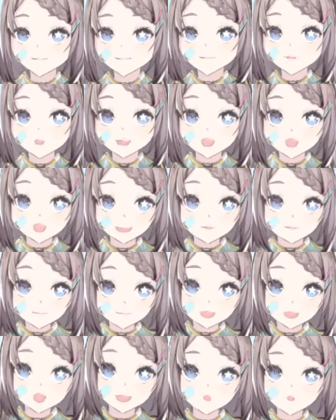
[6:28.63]
manage
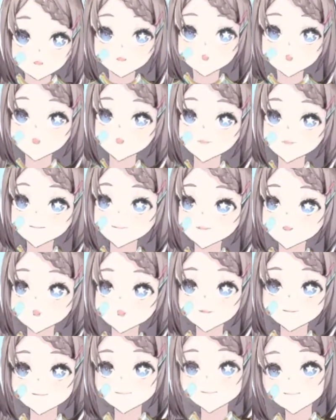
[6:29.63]
all those stuff.
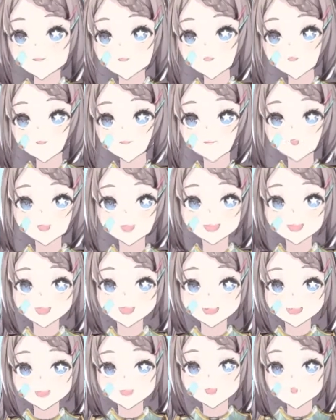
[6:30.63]
So
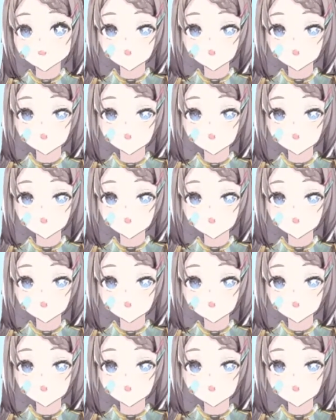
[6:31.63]
just put